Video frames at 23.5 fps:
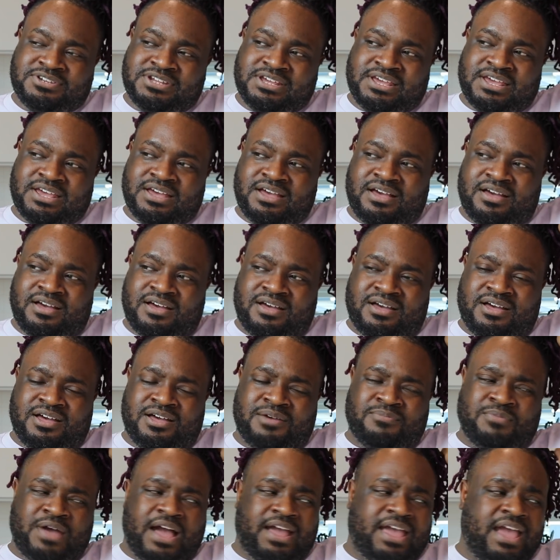did.
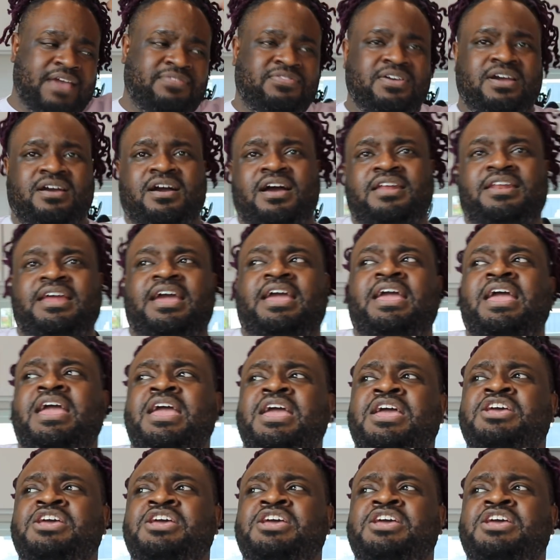I can't think of her name.